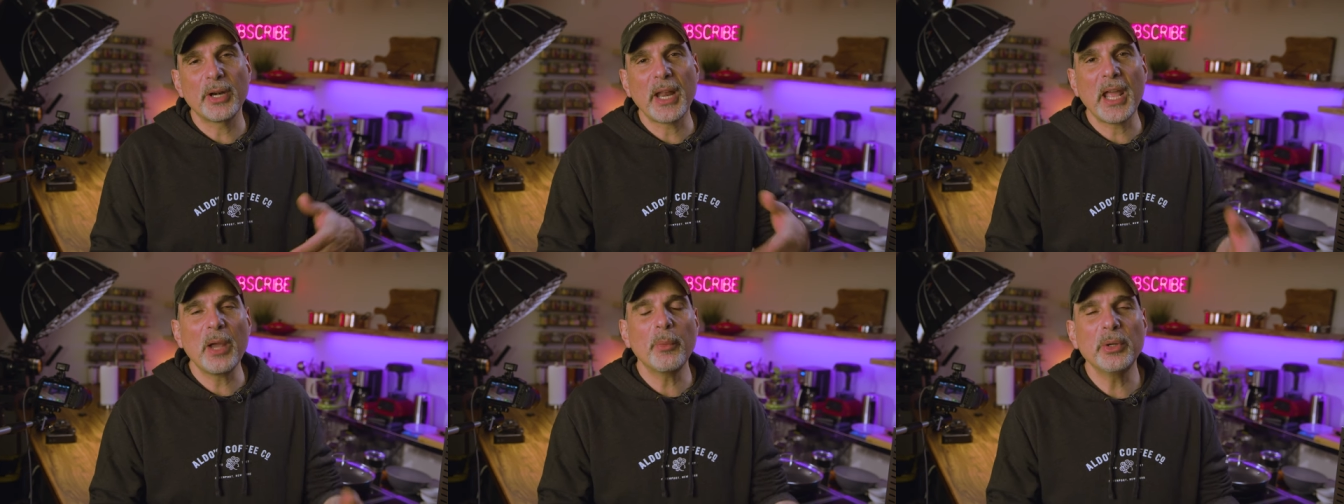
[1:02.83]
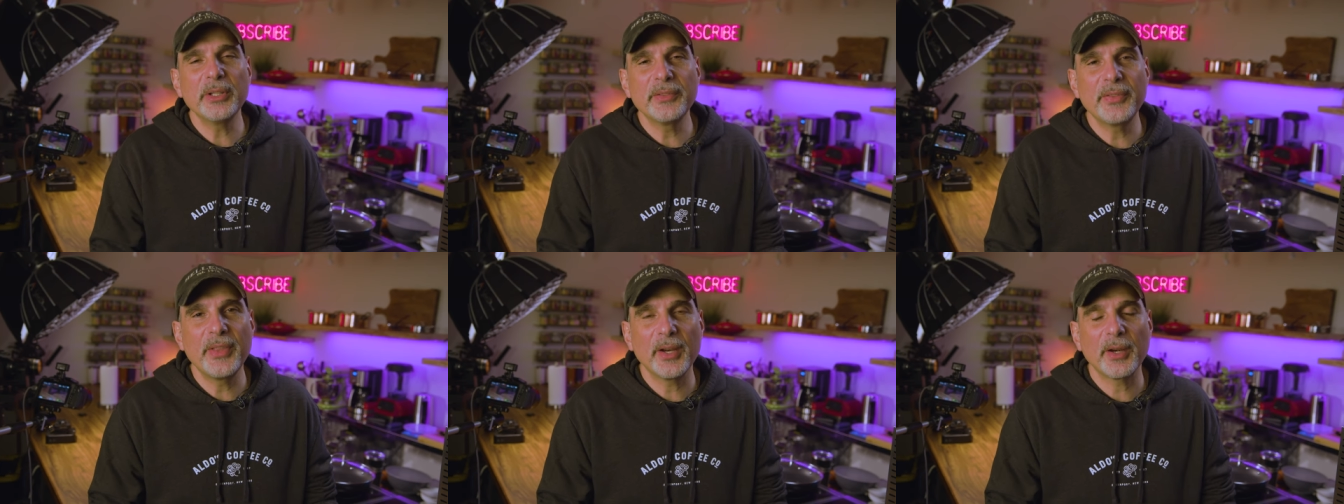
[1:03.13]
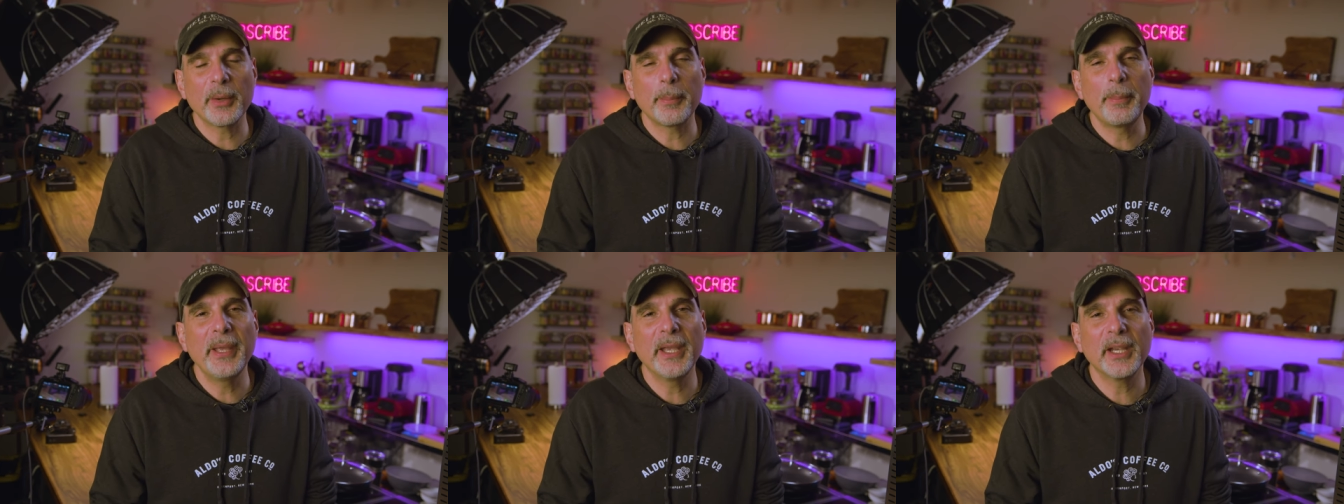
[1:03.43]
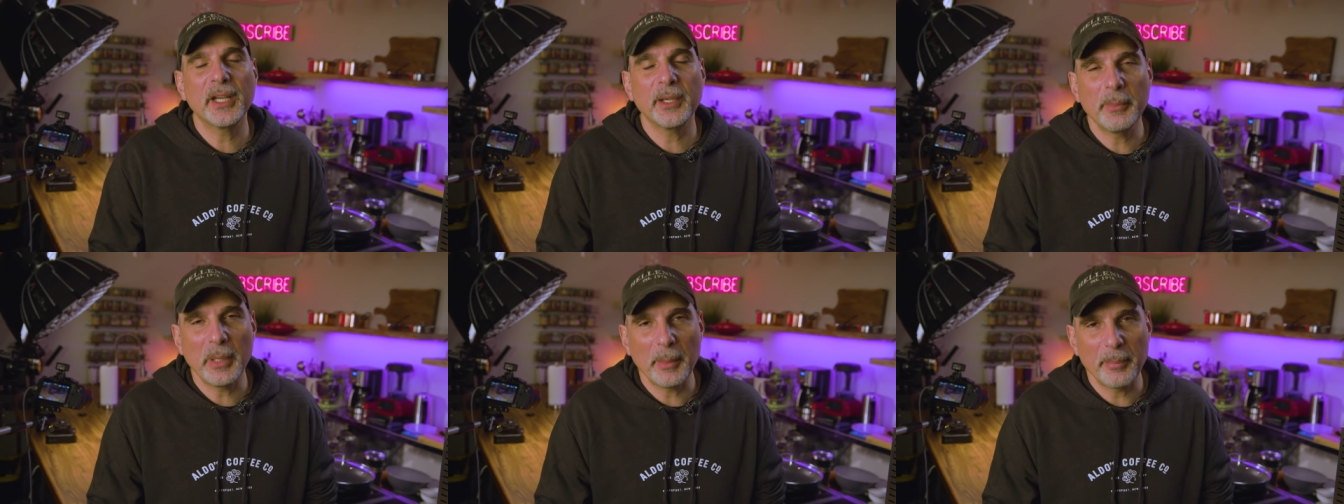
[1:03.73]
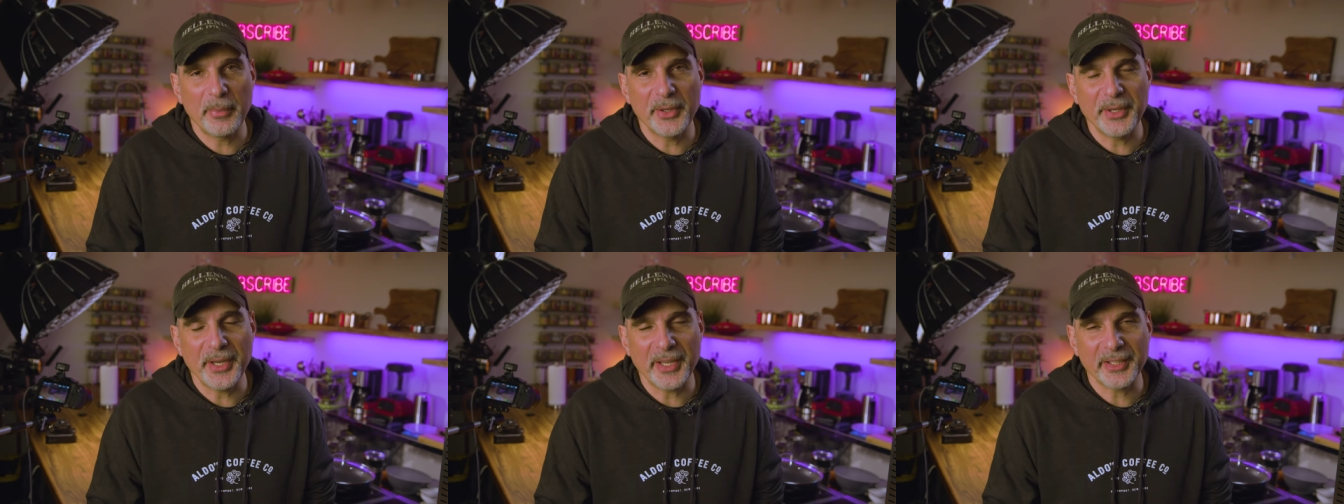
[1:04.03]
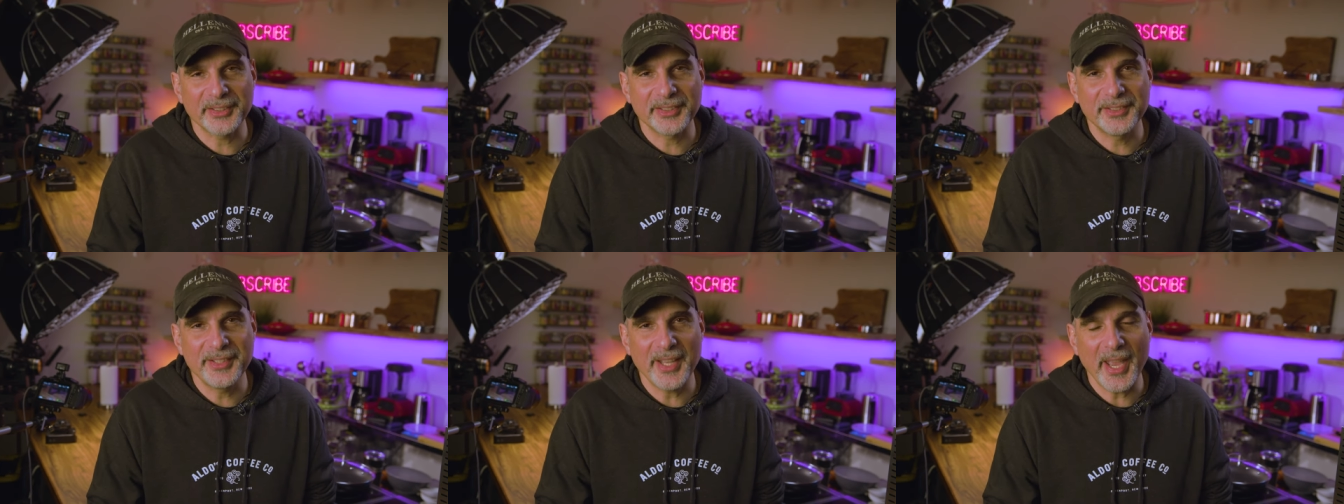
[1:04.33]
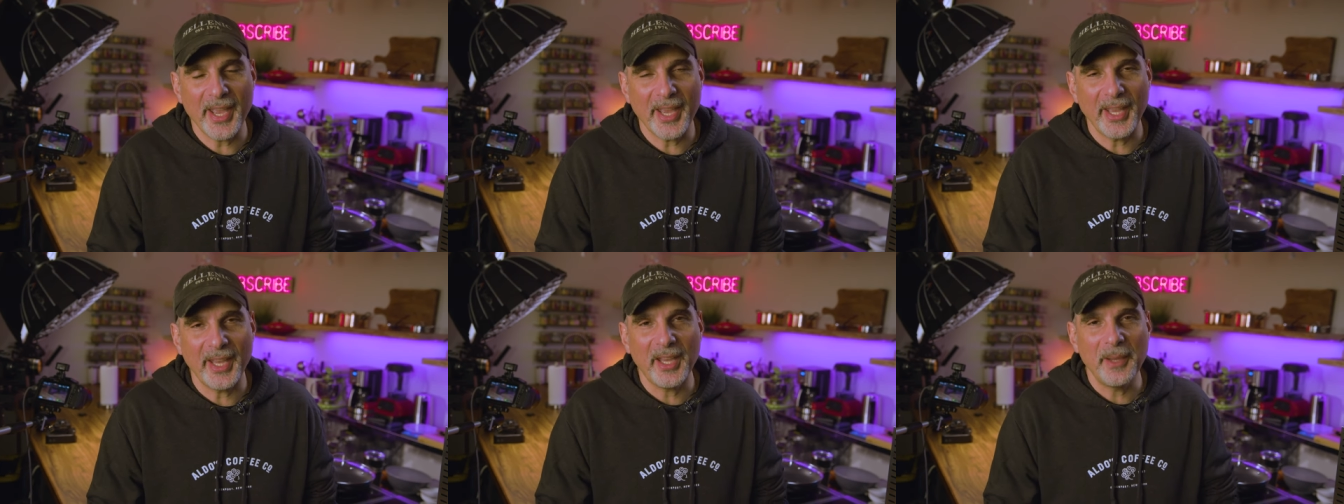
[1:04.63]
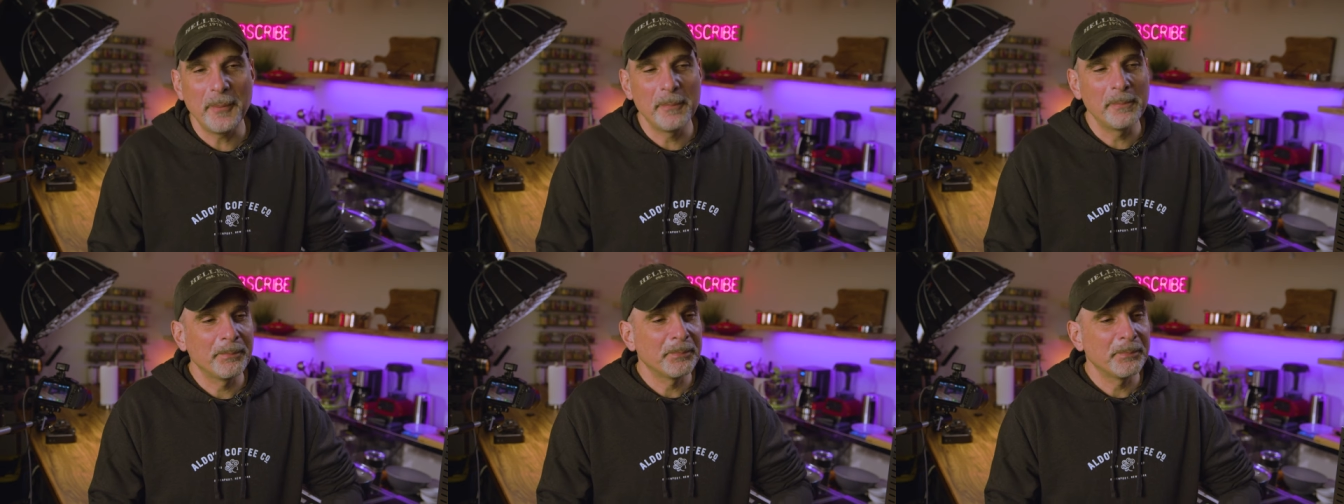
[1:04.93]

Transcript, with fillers: and I went there to pick him up the next day.